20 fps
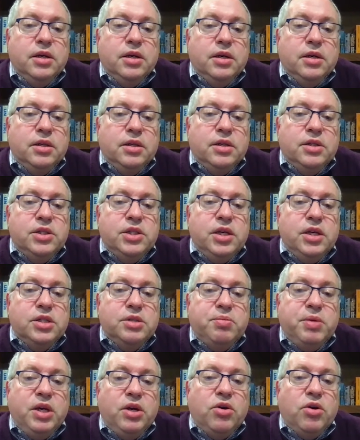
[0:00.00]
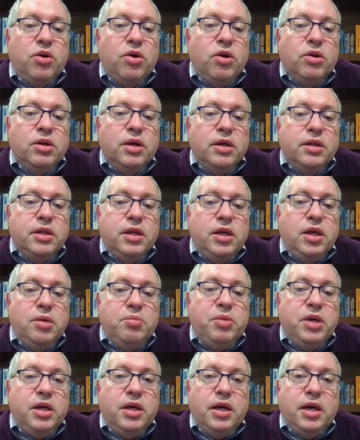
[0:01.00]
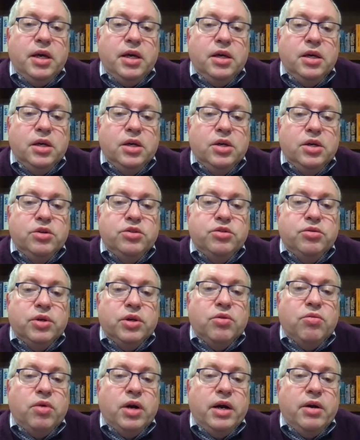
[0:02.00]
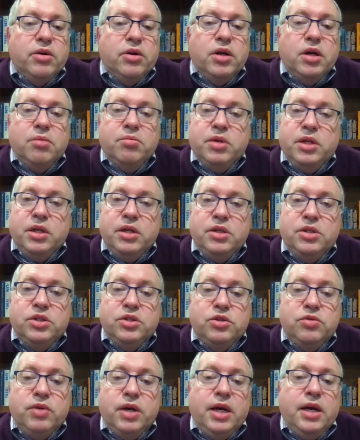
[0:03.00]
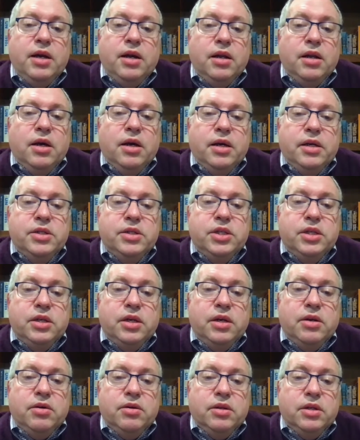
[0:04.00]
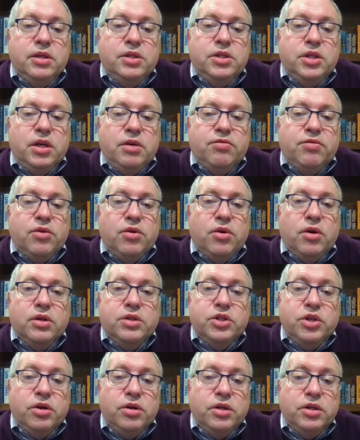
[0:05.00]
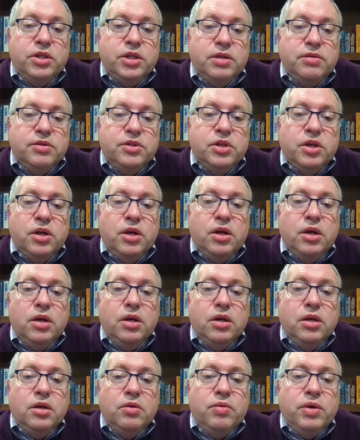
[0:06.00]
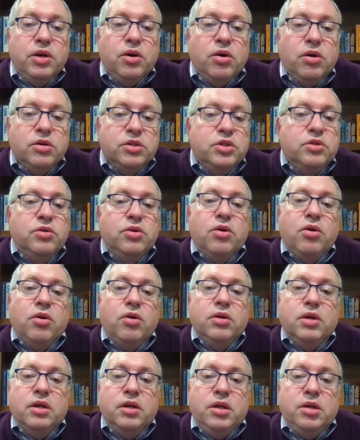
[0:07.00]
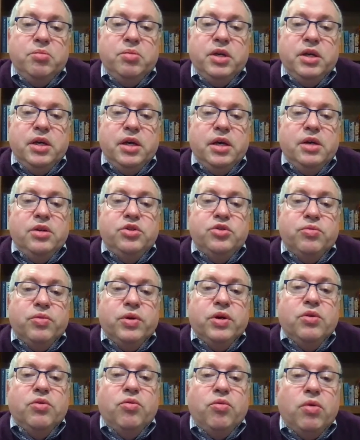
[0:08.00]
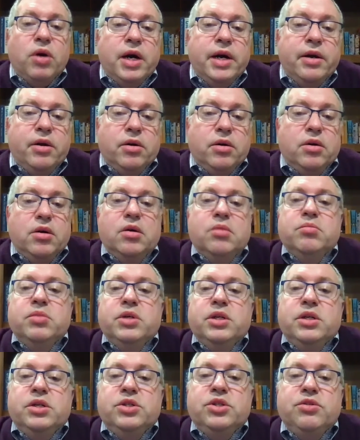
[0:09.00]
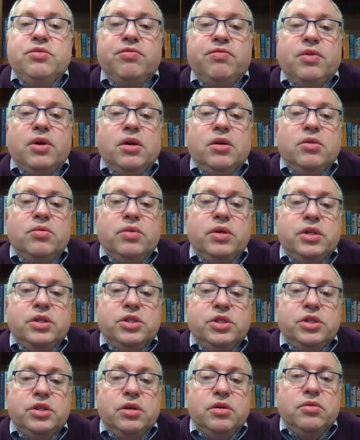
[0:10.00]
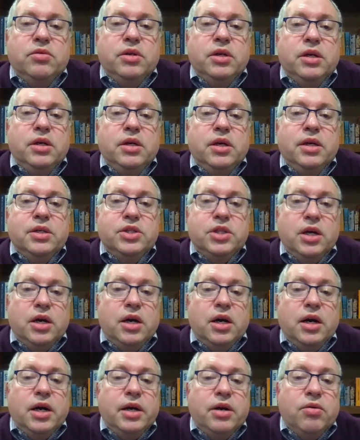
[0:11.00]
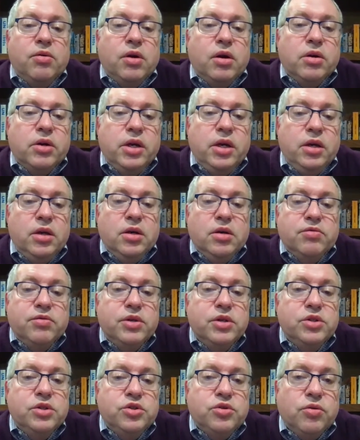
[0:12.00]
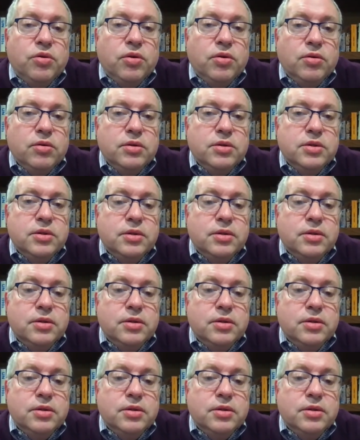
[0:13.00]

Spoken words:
the CSB called on the EPA to require companies to analyze inherently safer alternatives. We also called on EPA to require companies to follow what is known as the hierarchy of controls.